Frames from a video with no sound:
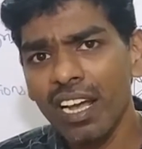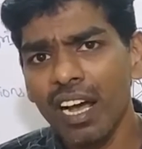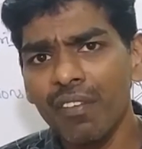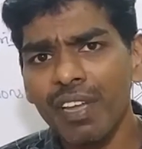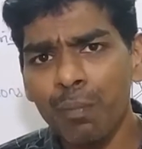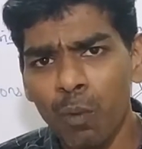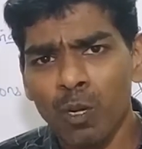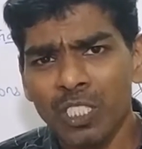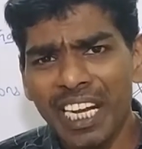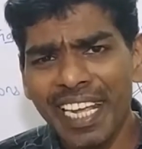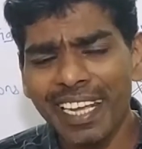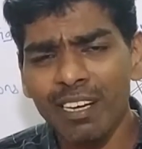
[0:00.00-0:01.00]
we
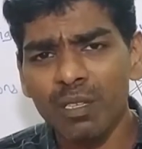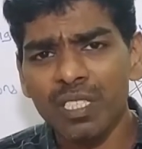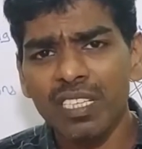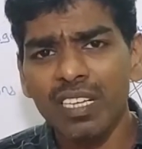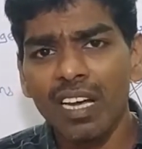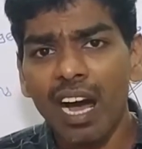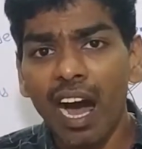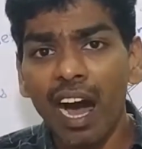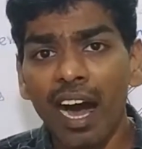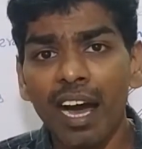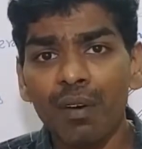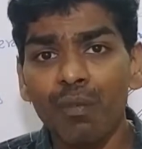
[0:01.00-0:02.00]
mostly use
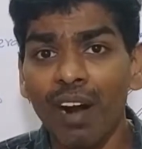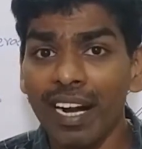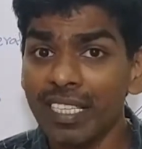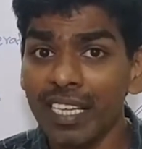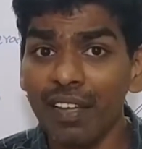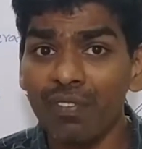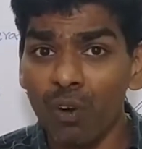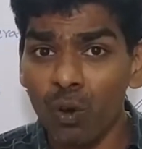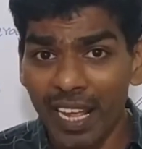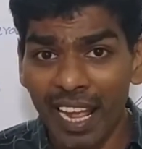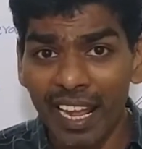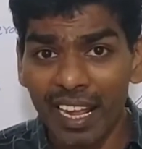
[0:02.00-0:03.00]

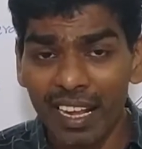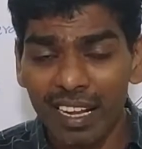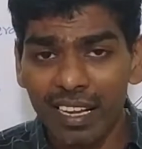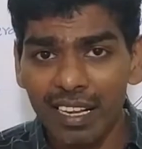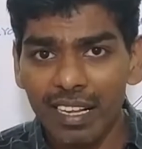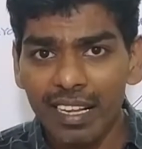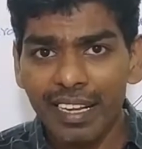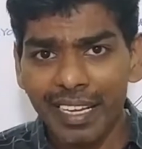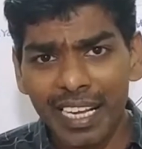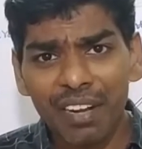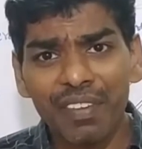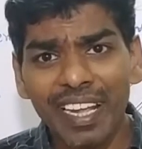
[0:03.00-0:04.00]
R134A.
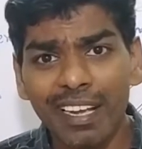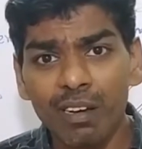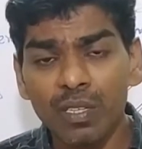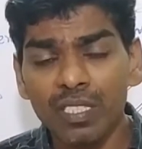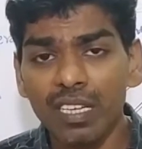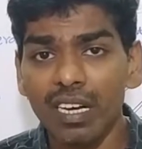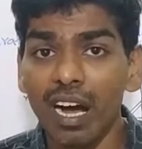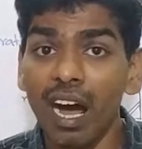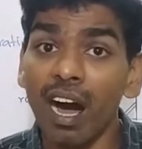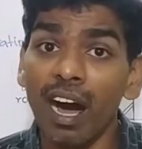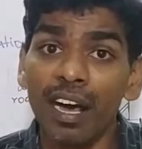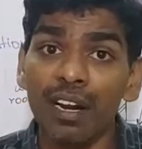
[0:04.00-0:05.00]
Here we use
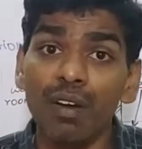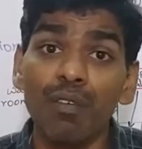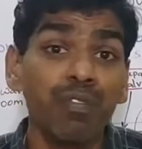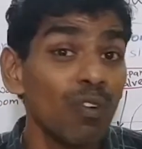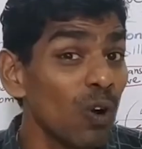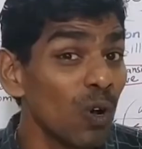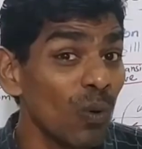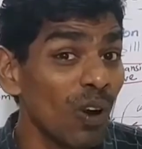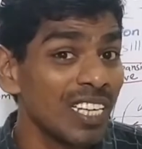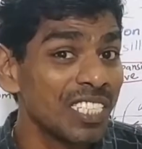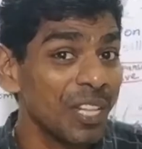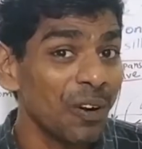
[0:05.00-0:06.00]

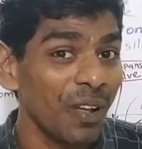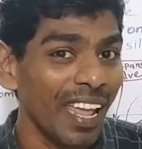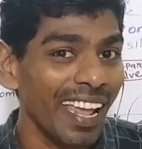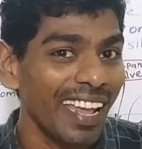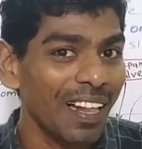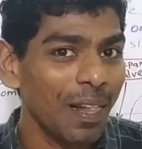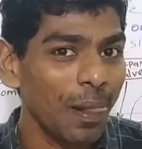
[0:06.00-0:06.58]
R410A.